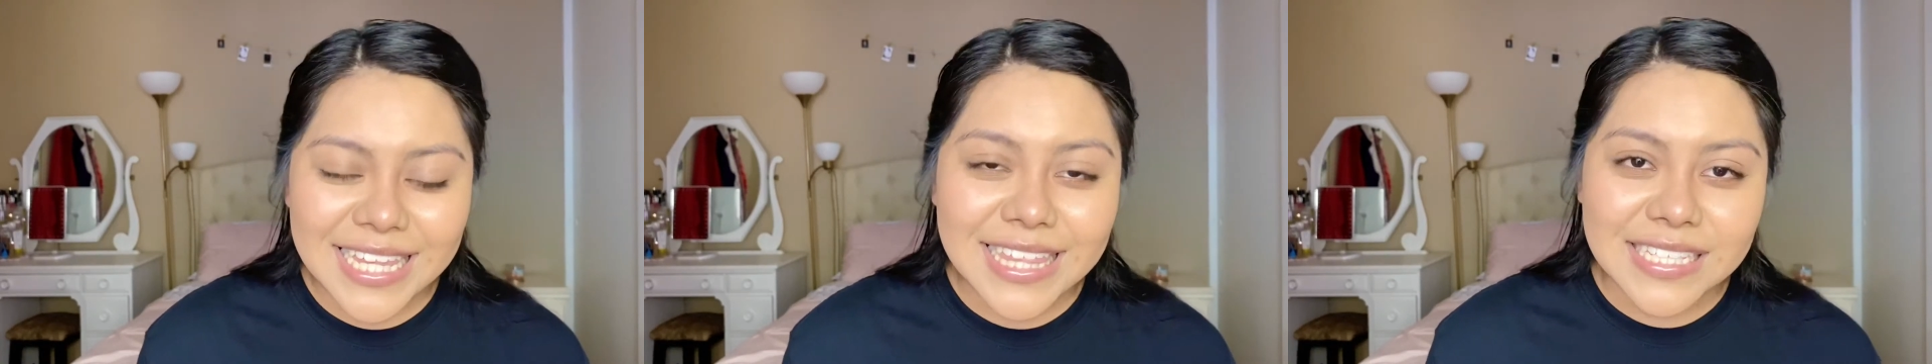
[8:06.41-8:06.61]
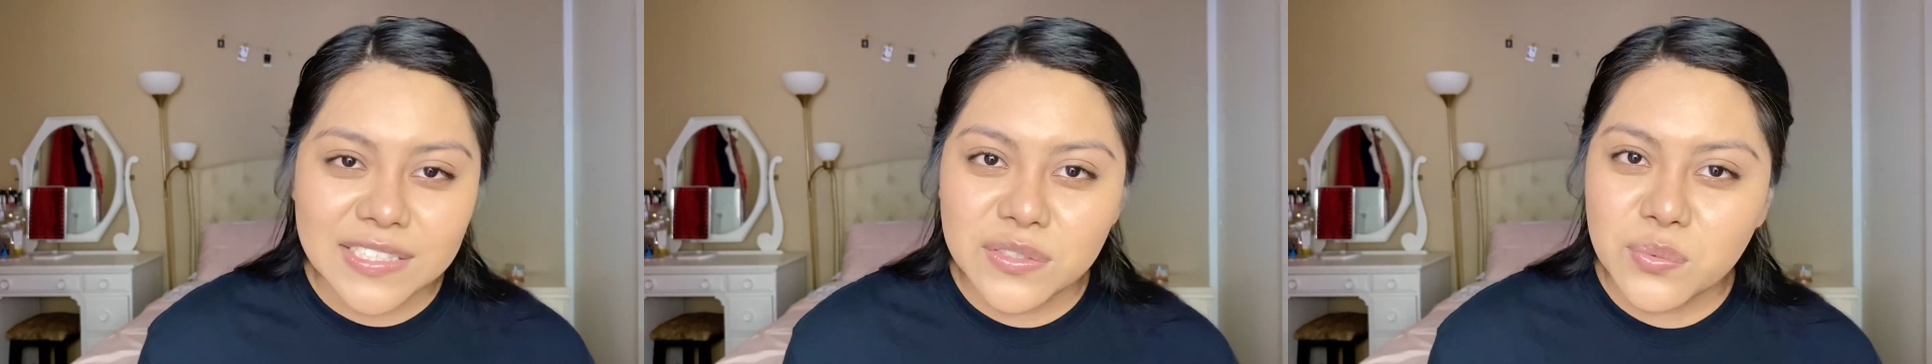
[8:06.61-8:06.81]

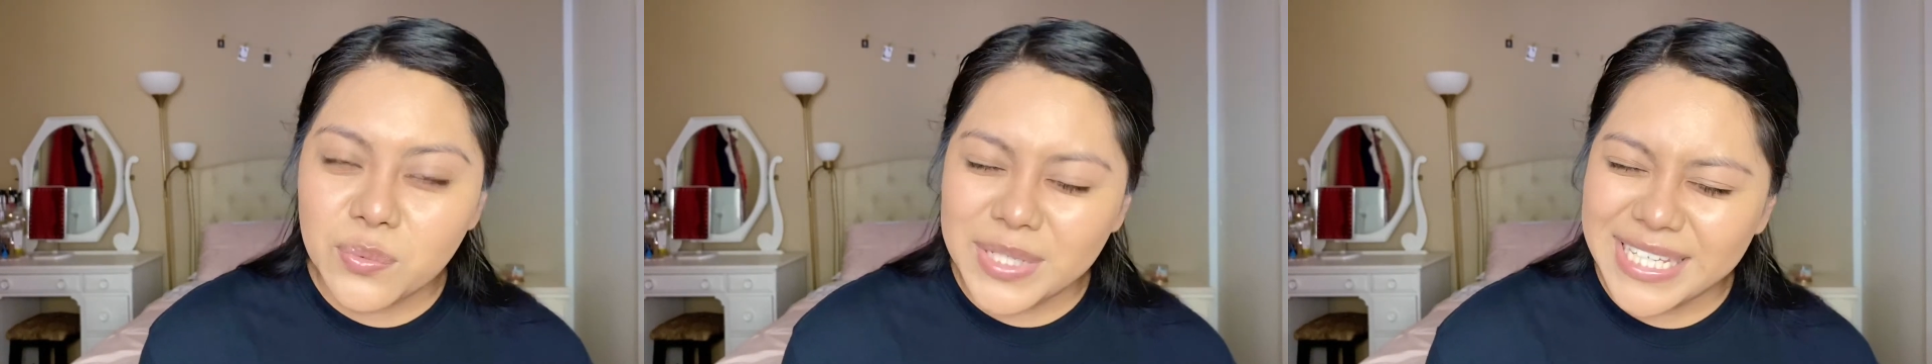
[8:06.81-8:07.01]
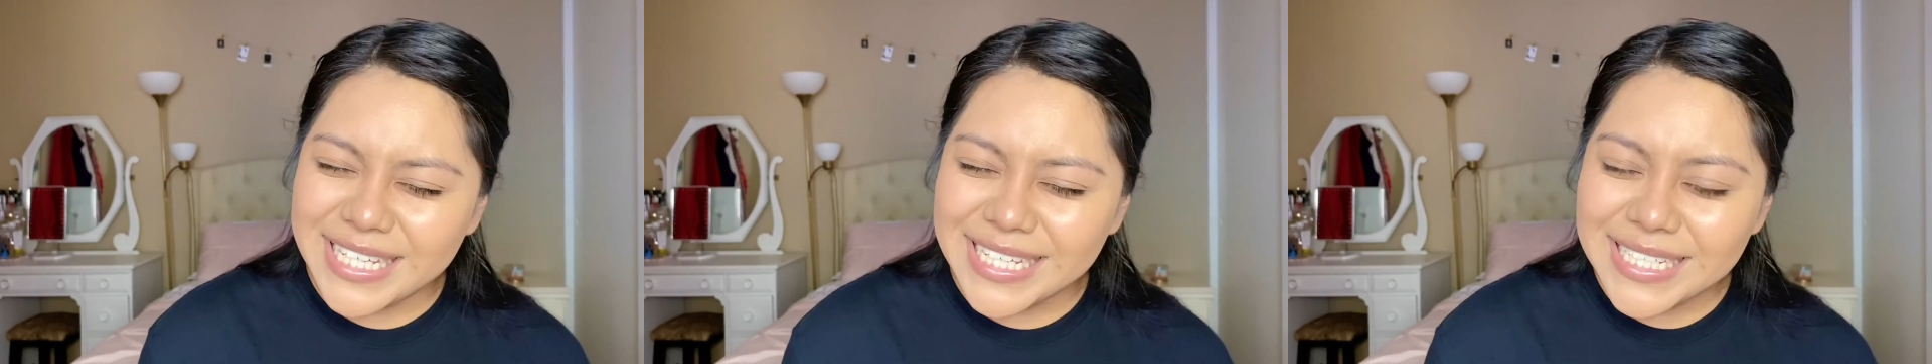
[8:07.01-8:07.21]
this
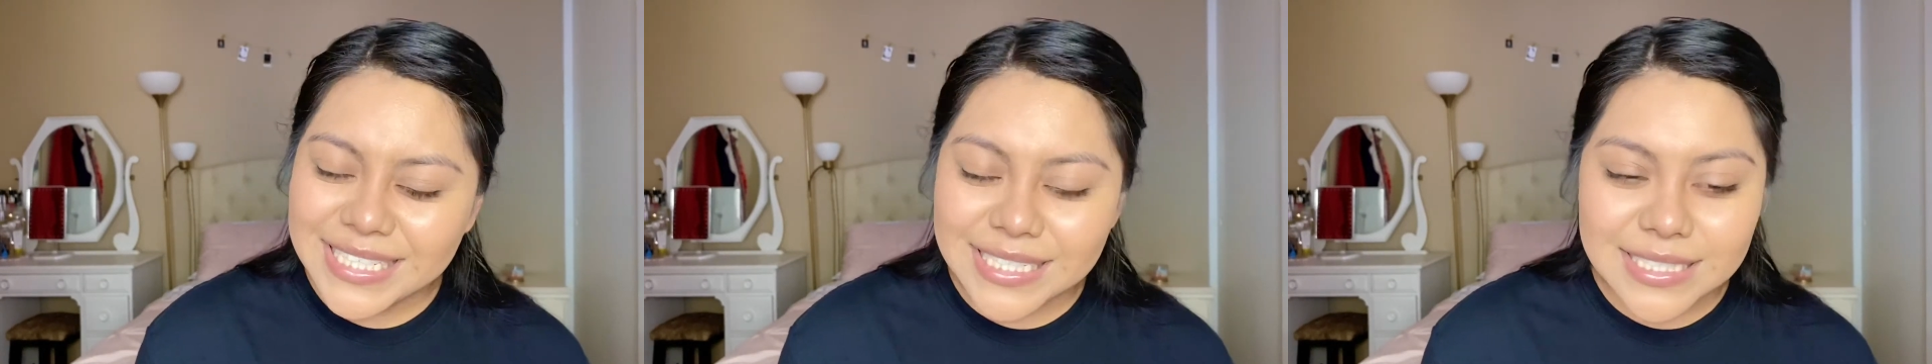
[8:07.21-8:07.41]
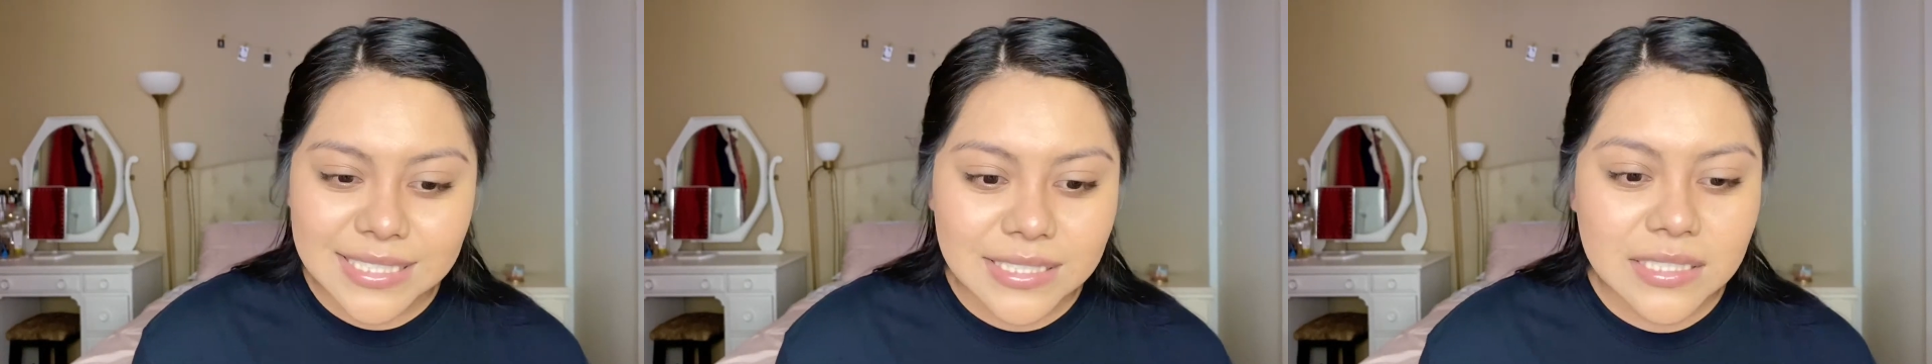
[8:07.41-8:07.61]

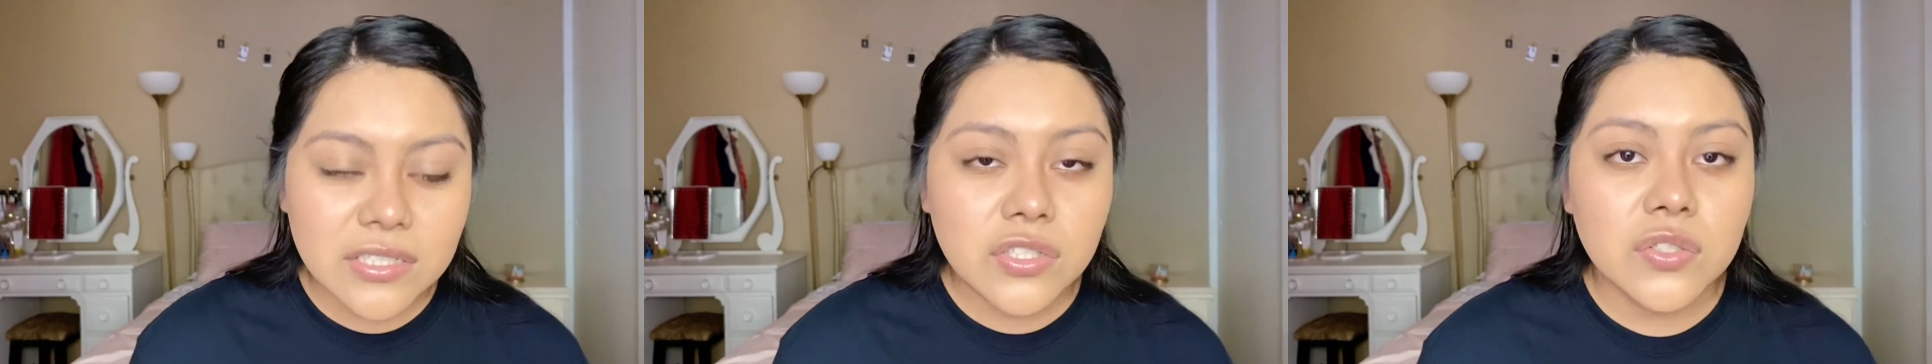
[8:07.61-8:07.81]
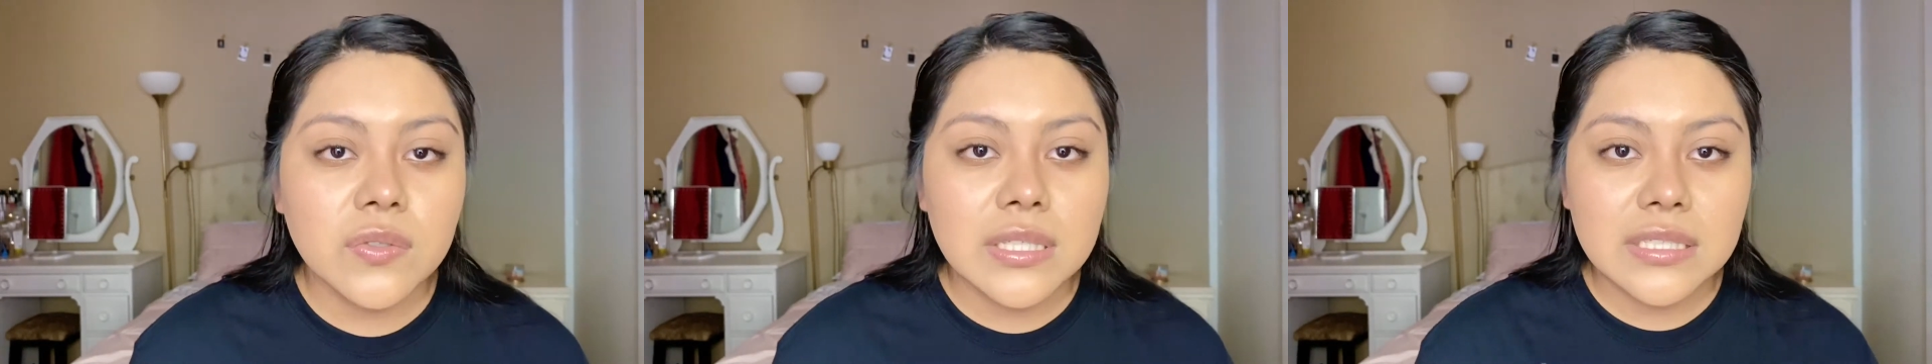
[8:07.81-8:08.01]
week, to
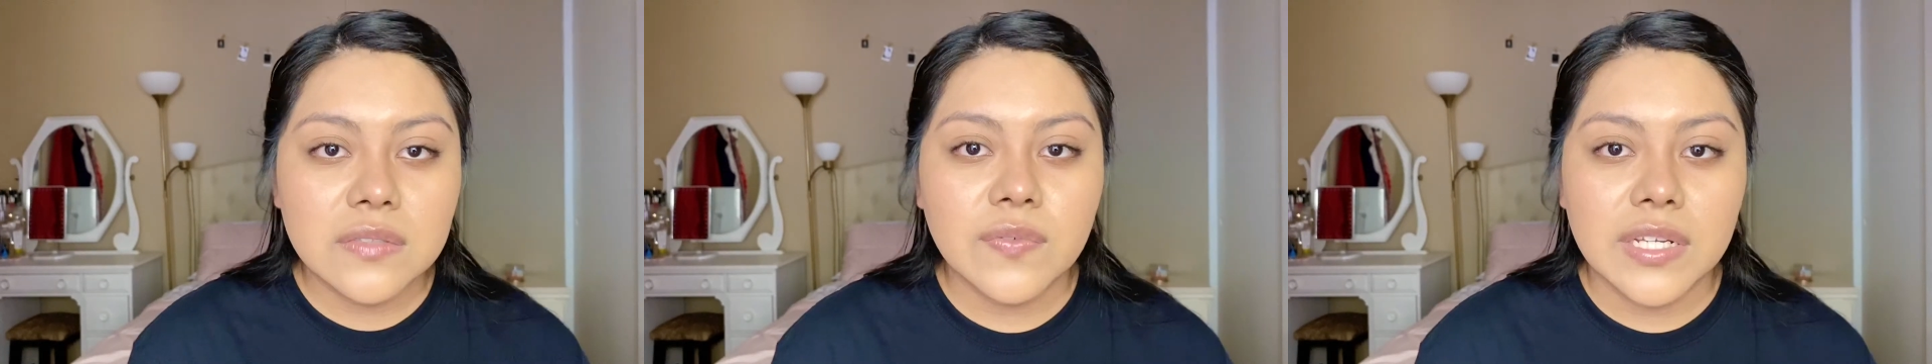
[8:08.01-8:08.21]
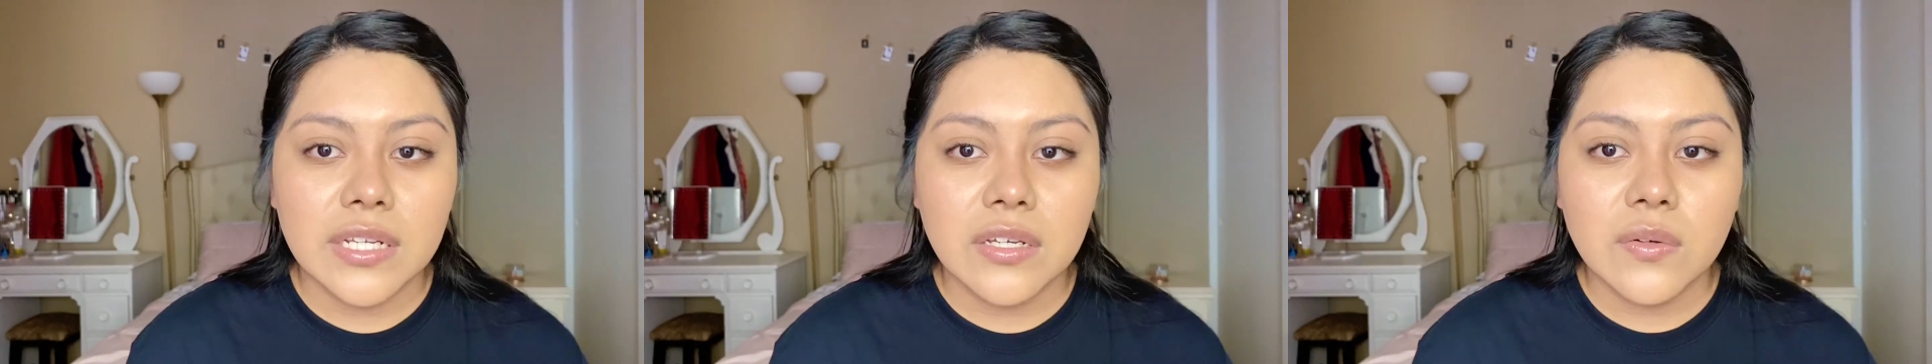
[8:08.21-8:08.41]
do this
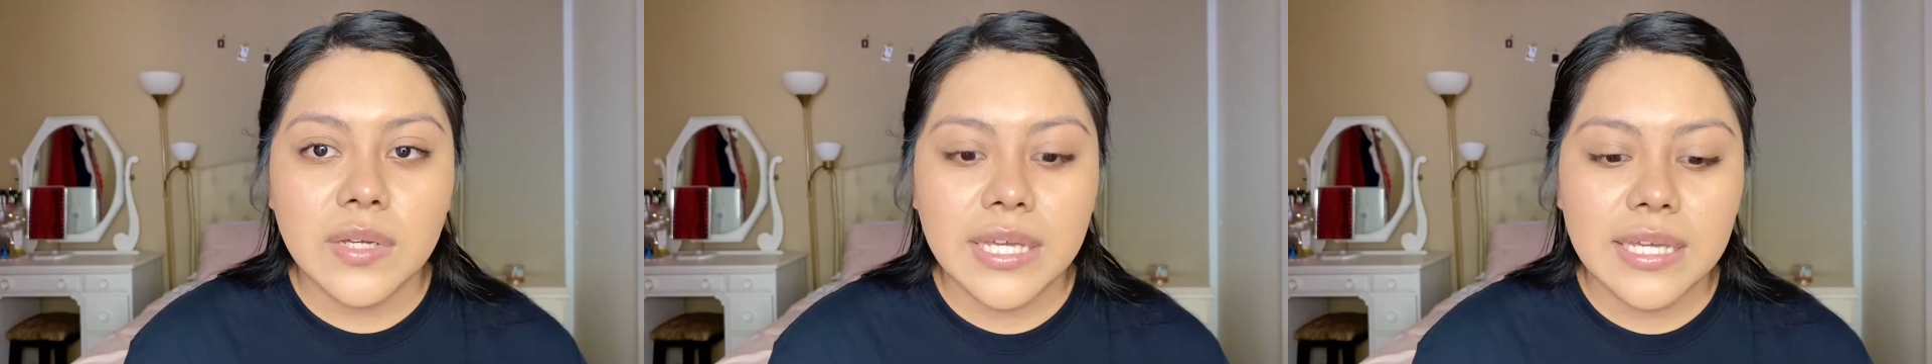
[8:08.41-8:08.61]
video.